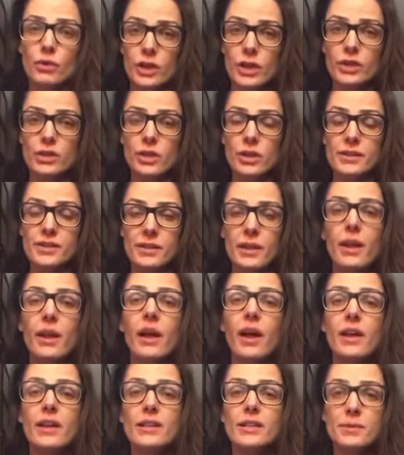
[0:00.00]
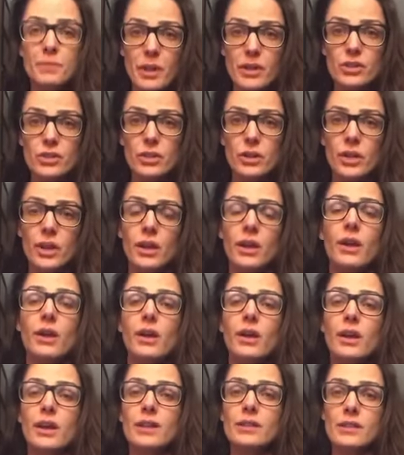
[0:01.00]
relations, and especially
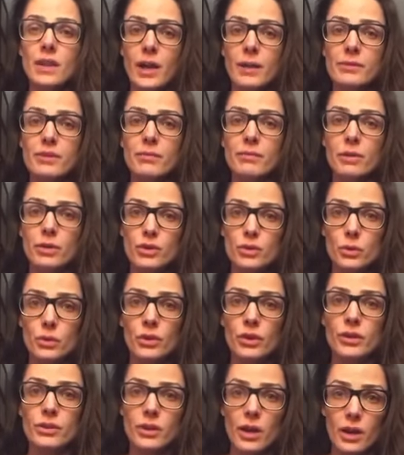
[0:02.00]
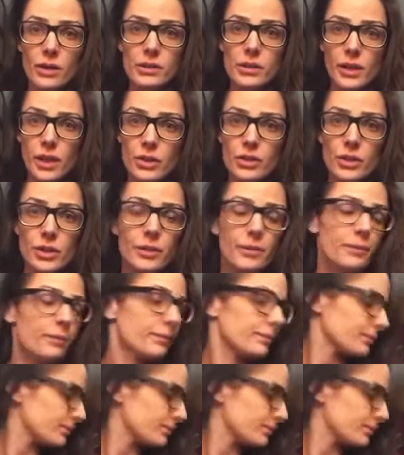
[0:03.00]
in times of mutual intoxication.